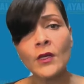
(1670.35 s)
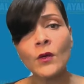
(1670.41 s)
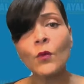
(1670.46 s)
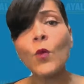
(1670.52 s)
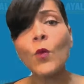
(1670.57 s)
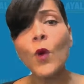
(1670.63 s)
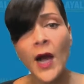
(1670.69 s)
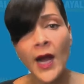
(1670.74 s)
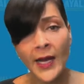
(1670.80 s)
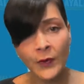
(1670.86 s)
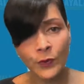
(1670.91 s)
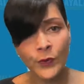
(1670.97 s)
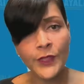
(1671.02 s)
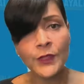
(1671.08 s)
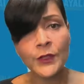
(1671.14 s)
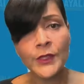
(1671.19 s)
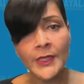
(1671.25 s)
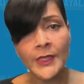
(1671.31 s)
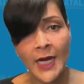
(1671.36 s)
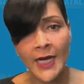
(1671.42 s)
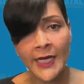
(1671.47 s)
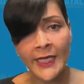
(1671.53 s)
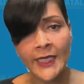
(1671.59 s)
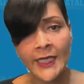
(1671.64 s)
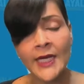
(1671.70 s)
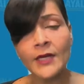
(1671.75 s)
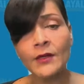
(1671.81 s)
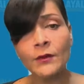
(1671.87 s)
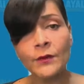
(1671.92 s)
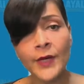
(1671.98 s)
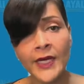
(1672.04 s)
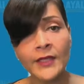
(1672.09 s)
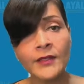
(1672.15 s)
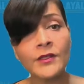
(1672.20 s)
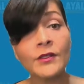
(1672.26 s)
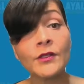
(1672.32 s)
why we are dying at
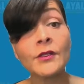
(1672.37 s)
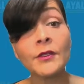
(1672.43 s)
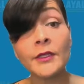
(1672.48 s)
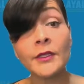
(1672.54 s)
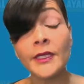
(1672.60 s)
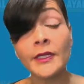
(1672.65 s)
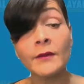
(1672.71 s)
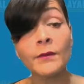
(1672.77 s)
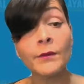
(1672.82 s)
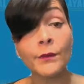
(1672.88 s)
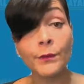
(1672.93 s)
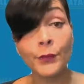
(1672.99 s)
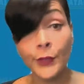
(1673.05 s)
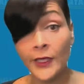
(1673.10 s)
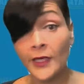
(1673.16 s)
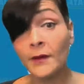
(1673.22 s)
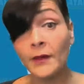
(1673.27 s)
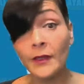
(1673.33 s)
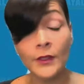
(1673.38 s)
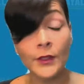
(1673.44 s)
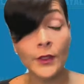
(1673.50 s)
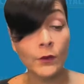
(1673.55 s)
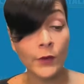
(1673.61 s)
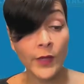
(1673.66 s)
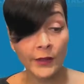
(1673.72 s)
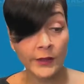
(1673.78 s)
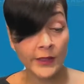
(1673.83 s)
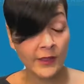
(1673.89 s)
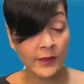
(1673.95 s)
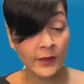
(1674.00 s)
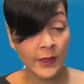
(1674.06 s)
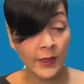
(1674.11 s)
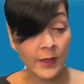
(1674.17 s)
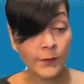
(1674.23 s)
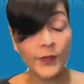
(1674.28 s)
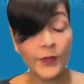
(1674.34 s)
rates during whether it's
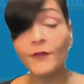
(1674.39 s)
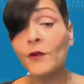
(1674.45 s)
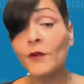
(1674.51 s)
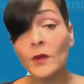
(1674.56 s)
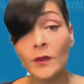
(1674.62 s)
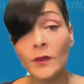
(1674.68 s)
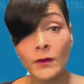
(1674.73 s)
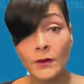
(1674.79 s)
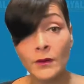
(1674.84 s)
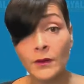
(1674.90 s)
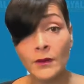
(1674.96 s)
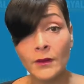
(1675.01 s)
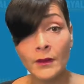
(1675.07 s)
before,